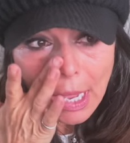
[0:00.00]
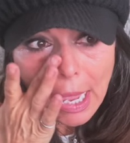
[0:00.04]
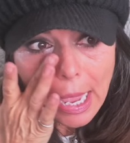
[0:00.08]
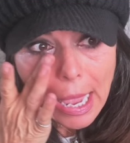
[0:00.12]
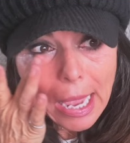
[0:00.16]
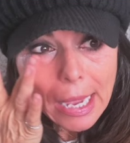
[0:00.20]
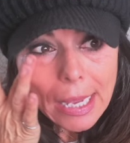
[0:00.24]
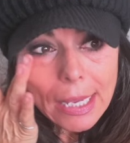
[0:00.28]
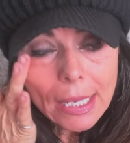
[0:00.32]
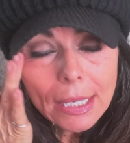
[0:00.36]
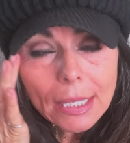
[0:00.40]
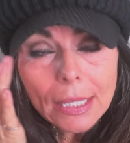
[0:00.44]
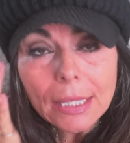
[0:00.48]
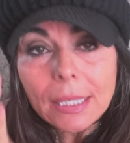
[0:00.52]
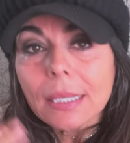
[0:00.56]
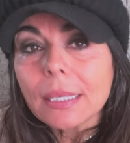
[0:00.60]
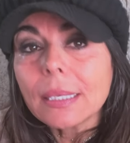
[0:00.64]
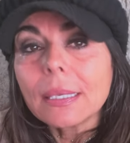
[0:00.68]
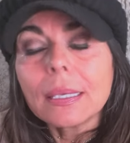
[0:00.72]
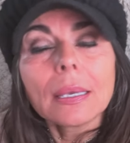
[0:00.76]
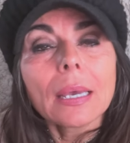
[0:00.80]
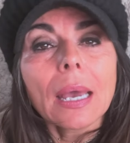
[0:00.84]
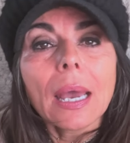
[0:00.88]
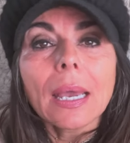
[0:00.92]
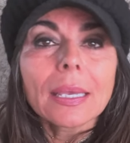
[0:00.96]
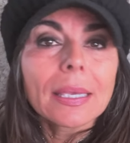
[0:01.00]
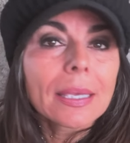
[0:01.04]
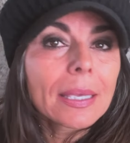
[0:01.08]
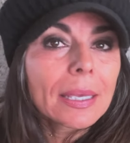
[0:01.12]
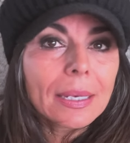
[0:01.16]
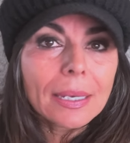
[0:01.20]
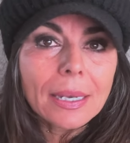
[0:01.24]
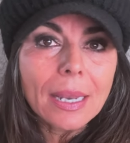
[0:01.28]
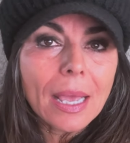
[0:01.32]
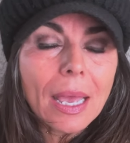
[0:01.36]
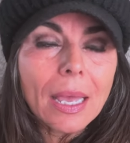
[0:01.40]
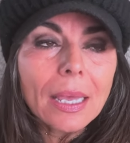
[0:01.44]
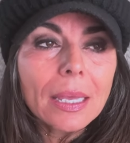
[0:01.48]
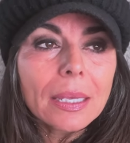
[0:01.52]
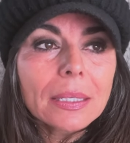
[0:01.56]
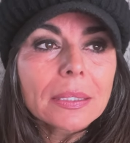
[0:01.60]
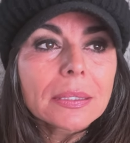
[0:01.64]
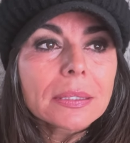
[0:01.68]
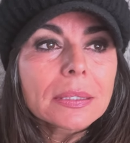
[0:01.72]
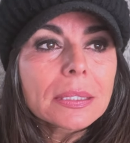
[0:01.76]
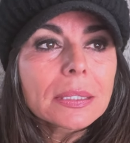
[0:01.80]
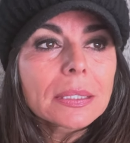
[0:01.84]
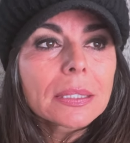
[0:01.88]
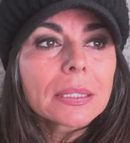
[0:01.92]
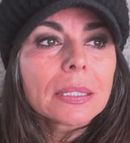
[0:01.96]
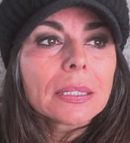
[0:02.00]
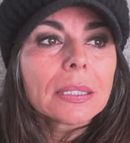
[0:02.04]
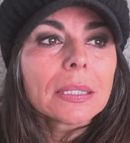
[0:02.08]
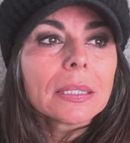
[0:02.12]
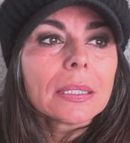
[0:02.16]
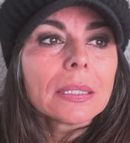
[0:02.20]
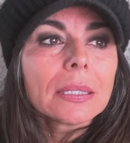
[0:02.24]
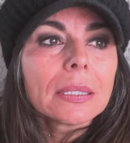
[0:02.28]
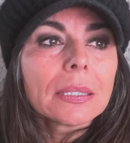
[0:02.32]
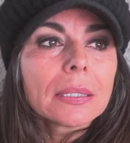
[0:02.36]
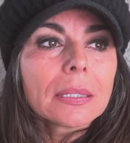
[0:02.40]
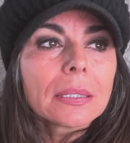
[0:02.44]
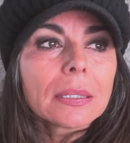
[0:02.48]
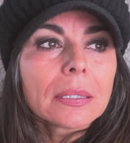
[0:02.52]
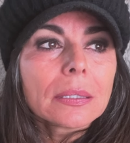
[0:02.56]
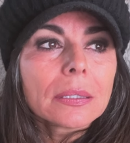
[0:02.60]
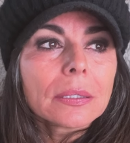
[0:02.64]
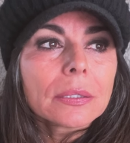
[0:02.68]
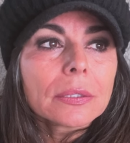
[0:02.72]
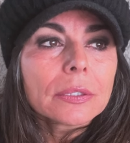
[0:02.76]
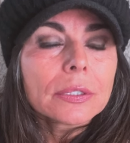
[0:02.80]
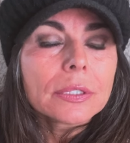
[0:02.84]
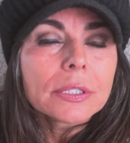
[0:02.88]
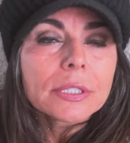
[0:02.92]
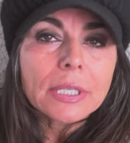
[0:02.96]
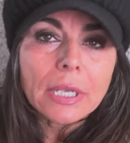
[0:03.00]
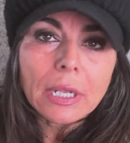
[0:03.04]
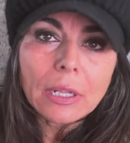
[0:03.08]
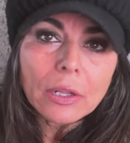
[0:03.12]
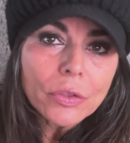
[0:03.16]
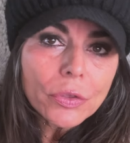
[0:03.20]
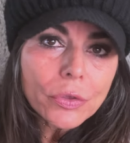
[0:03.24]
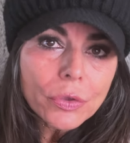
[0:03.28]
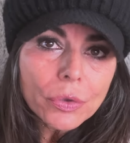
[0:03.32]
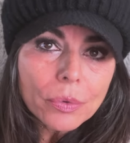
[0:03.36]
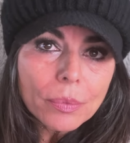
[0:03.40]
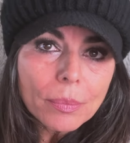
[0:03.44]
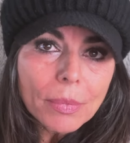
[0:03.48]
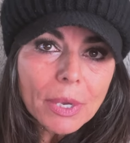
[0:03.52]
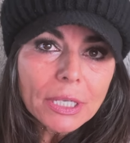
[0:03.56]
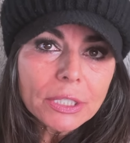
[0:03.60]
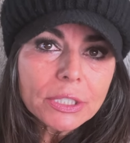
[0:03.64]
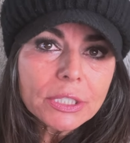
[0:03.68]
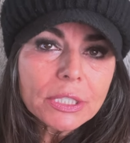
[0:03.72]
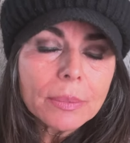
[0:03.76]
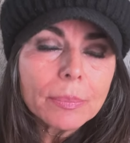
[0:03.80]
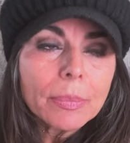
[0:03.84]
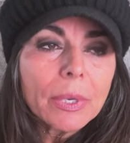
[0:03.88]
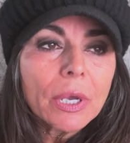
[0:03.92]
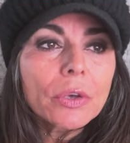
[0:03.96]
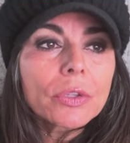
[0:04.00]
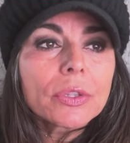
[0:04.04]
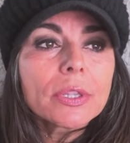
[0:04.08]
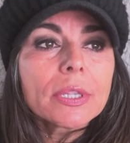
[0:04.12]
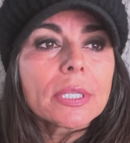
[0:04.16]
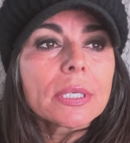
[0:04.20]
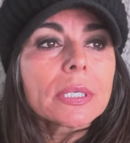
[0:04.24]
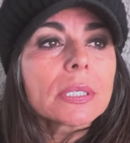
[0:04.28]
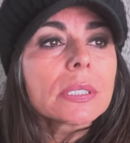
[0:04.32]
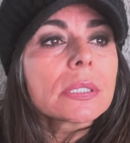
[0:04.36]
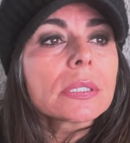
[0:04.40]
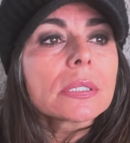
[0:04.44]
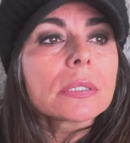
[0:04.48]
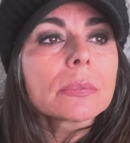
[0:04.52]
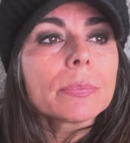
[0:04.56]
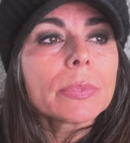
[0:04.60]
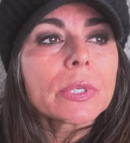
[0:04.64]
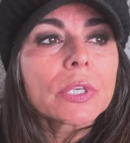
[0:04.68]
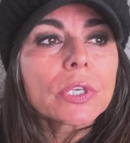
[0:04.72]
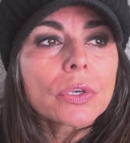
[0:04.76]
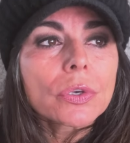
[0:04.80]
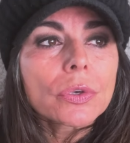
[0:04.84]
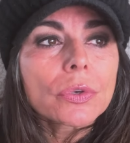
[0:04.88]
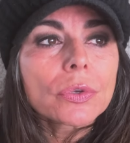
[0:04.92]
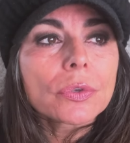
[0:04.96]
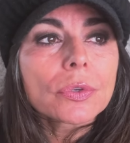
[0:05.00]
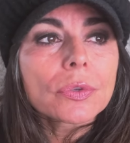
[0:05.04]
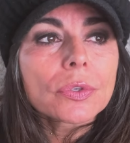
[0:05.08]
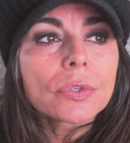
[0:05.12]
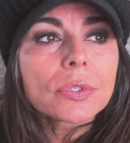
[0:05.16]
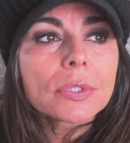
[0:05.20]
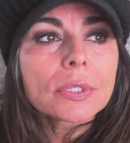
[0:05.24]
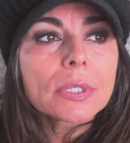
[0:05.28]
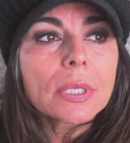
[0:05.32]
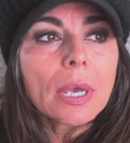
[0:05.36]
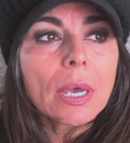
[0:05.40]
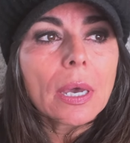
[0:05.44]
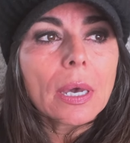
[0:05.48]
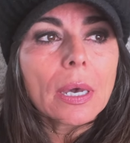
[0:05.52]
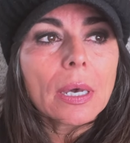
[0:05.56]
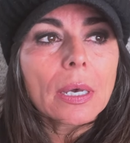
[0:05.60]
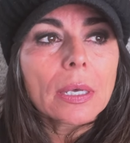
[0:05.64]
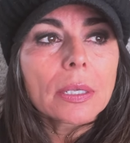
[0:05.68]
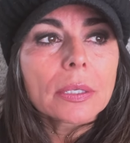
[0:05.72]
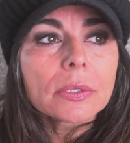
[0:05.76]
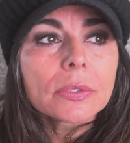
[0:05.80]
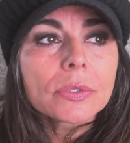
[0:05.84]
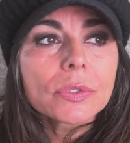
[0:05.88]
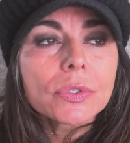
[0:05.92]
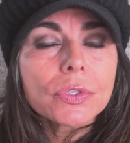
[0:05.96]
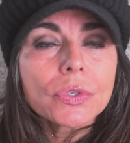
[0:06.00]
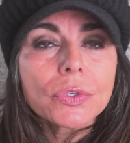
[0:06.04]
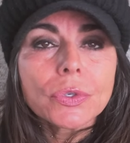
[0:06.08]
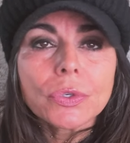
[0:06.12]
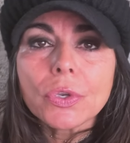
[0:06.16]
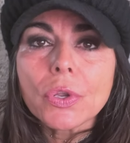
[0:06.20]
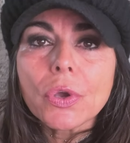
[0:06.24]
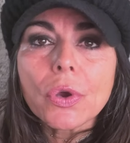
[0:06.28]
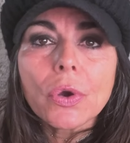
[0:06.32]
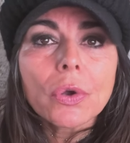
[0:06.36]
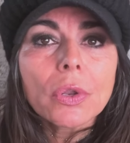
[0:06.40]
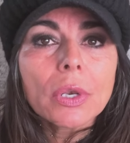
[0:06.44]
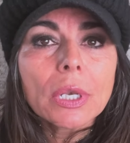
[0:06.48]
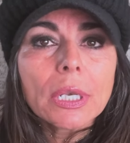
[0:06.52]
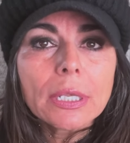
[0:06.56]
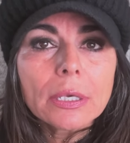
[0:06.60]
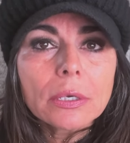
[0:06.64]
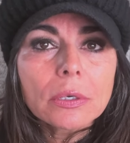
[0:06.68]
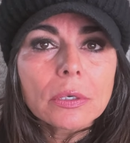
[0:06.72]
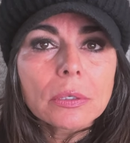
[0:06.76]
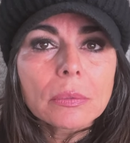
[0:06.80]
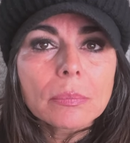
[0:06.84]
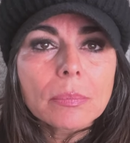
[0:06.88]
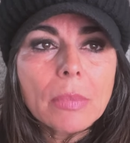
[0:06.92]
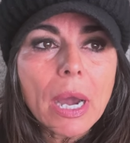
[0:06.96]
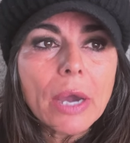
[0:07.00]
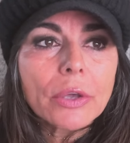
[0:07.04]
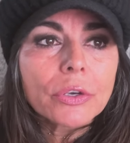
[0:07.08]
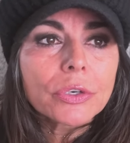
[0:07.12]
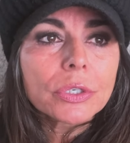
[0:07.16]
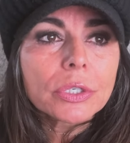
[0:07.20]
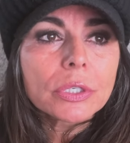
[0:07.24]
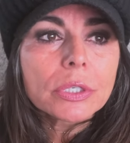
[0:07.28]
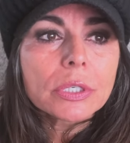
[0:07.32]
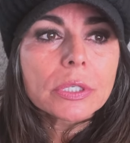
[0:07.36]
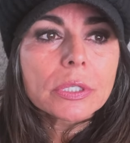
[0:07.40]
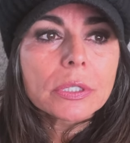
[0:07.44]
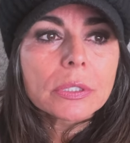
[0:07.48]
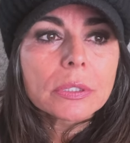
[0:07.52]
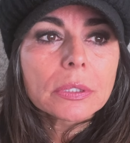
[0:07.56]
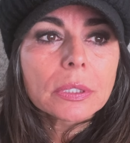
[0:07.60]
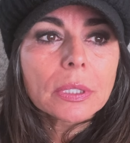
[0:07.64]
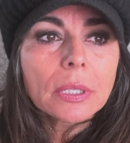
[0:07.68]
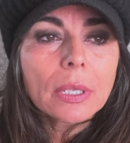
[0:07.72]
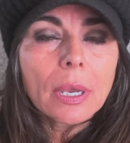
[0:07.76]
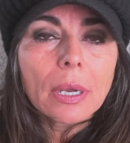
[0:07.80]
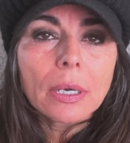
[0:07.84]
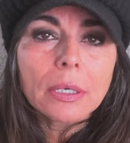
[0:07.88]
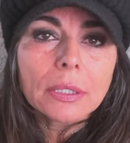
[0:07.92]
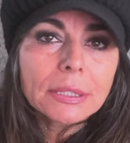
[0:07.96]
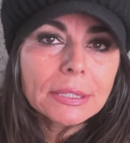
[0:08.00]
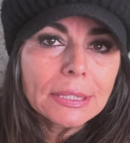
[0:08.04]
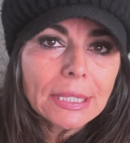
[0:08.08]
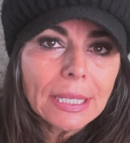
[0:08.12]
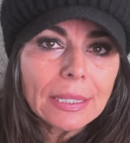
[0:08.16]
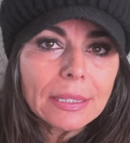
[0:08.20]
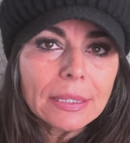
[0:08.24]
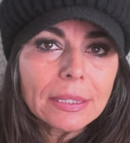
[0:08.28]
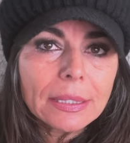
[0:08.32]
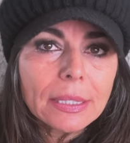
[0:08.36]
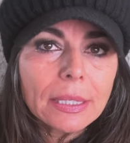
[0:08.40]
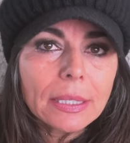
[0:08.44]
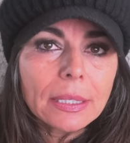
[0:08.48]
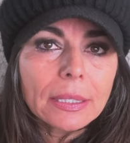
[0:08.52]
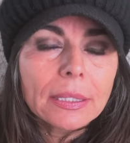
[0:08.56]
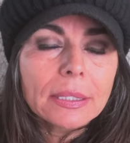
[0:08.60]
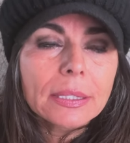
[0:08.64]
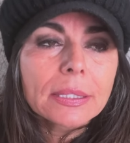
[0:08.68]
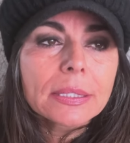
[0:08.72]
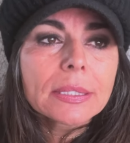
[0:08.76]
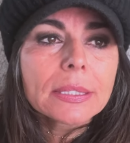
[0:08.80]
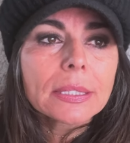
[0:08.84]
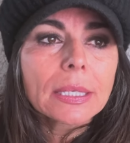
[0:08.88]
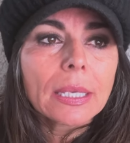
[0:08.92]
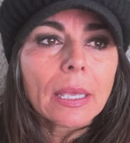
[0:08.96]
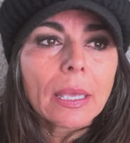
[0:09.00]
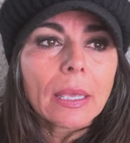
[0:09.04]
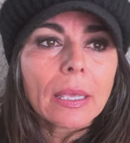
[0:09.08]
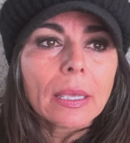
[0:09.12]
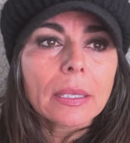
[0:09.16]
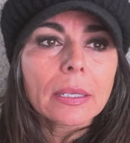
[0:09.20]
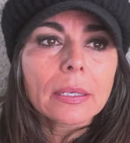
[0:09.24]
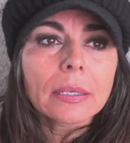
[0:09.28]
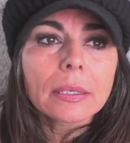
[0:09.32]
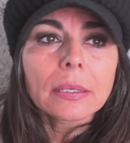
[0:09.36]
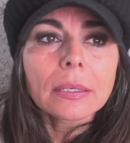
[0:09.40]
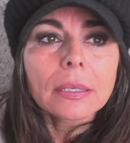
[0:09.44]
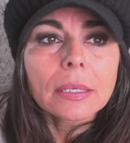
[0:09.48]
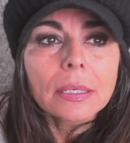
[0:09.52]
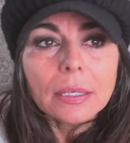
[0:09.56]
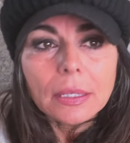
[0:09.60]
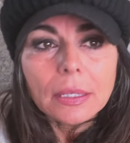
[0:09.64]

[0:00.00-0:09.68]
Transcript: I cannot tell you much about this because, as you know, legal matters are delicate, and